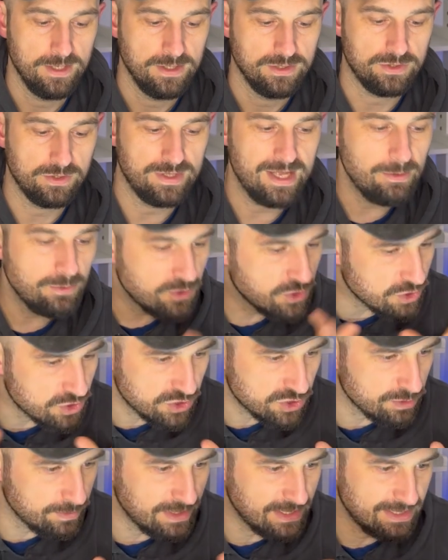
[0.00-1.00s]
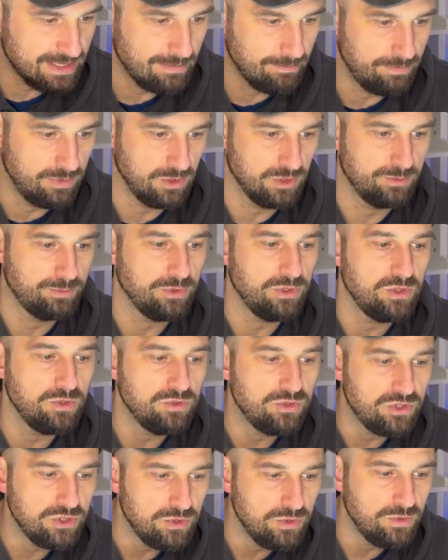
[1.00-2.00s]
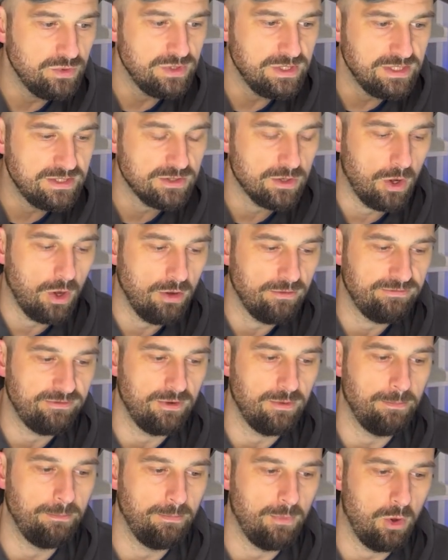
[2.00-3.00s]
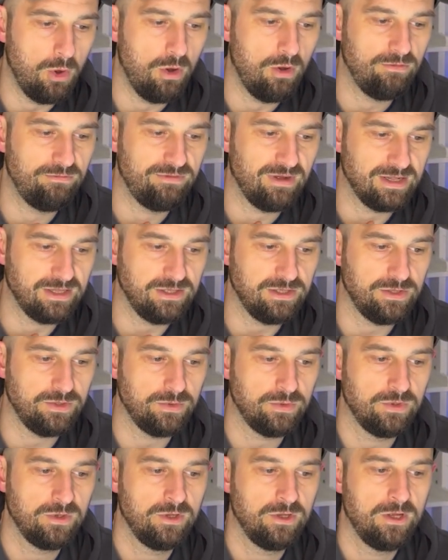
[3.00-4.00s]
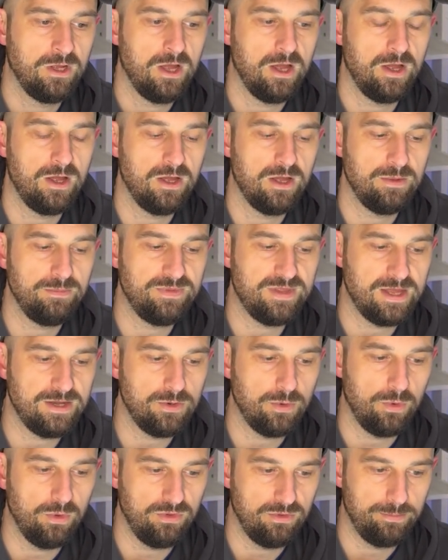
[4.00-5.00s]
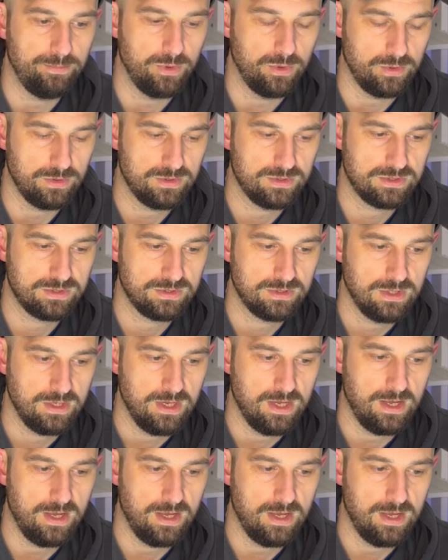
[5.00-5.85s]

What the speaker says: So that was just some examples, but you do need to offer more value than other books,